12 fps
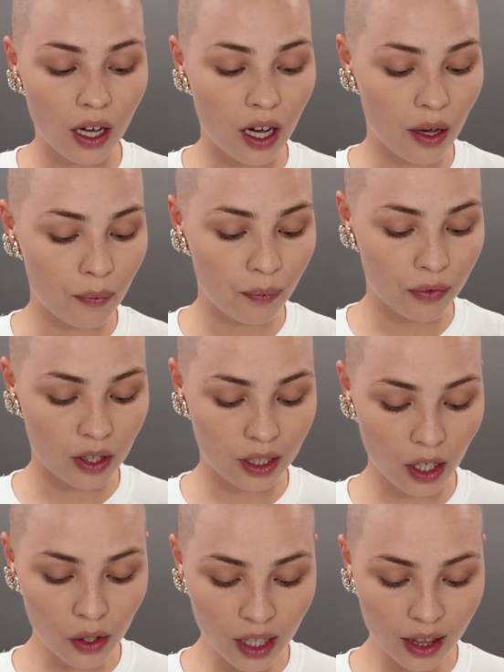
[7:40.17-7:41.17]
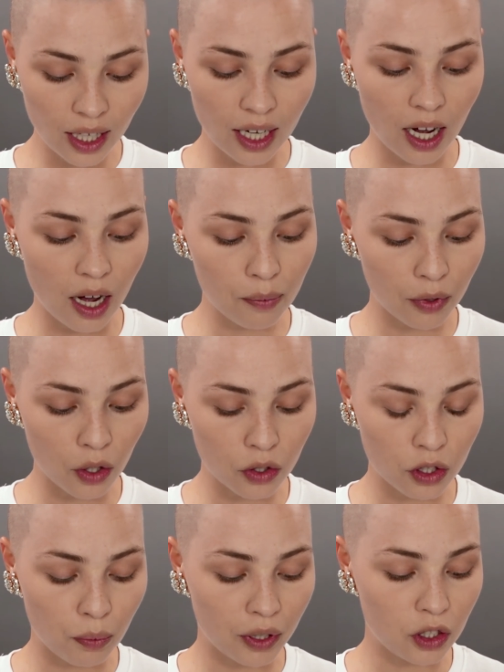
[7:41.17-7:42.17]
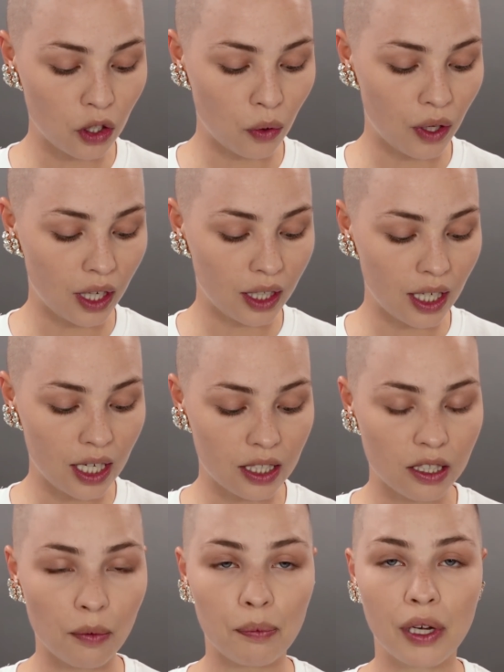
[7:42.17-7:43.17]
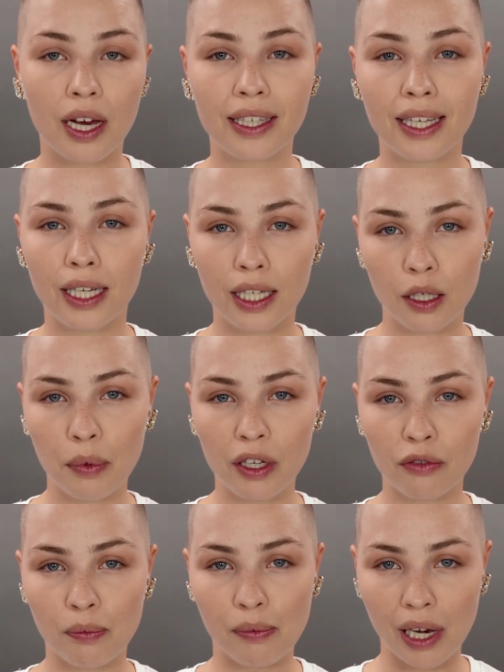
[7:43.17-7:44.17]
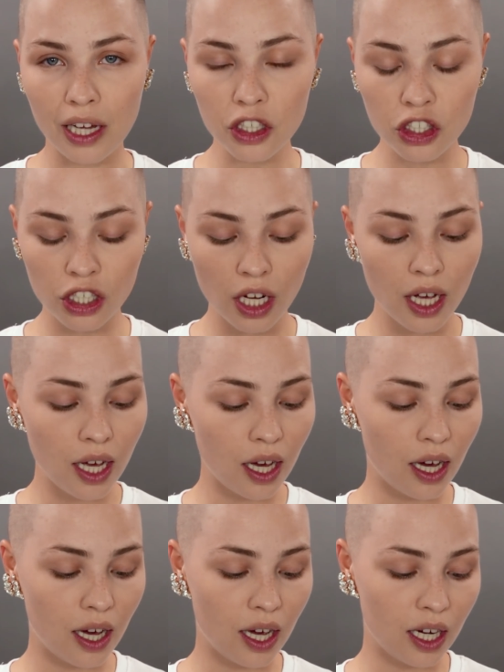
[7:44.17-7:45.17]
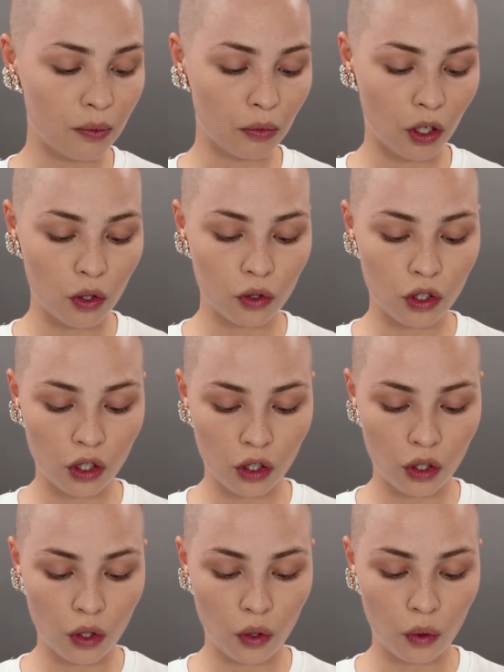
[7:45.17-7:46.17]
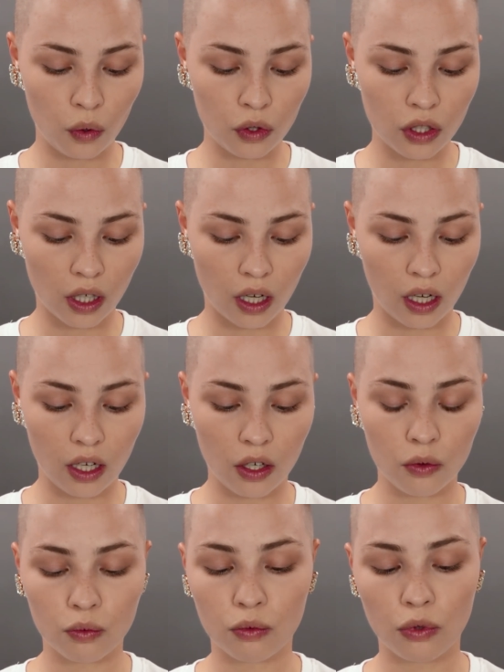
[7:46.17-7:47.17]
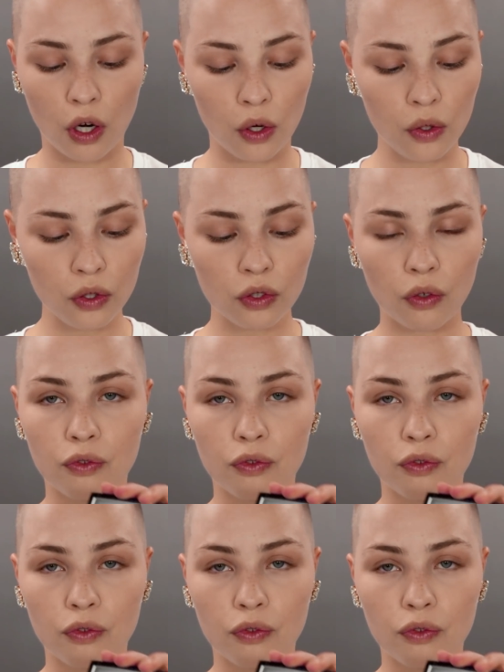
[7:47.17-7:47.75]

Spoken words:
The only thing I'm going to be doing is apply a little bit of blush. And I'm going to use the colour Rose